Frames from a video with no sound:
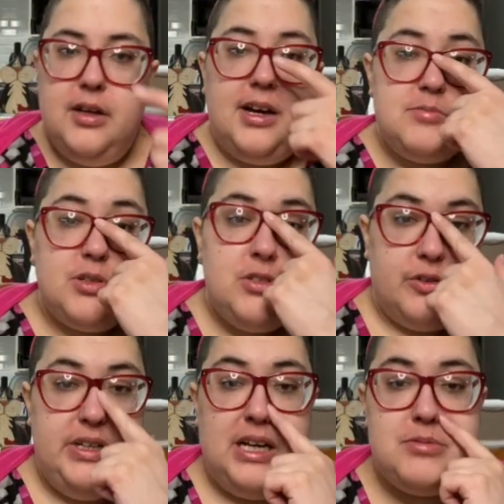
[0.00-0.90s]
I'm so
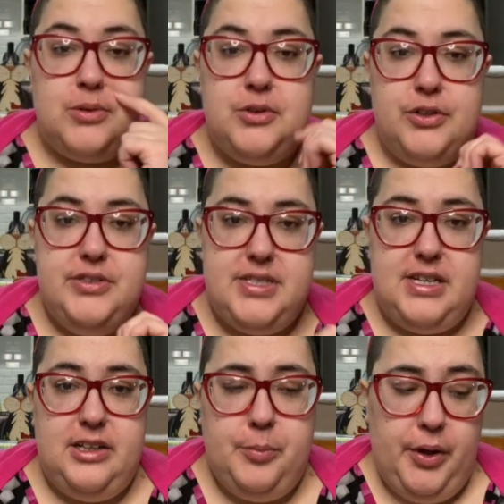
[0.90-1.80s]
sorry, I'm so thirsty
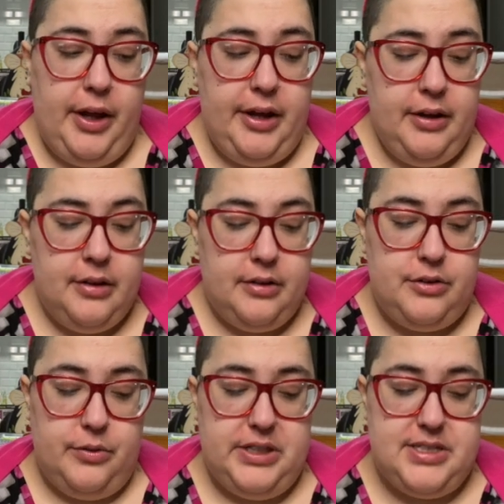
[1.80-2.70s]
in the morning.
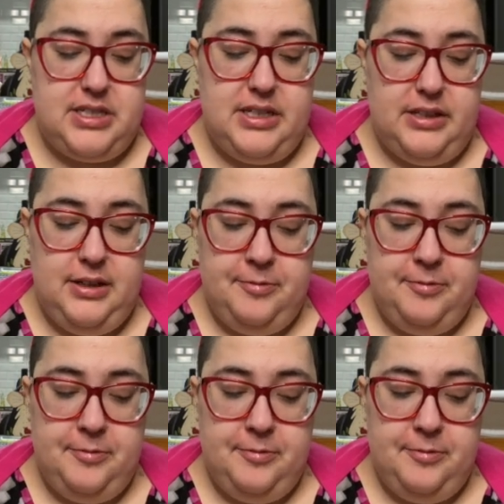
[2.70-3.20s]
You will see it.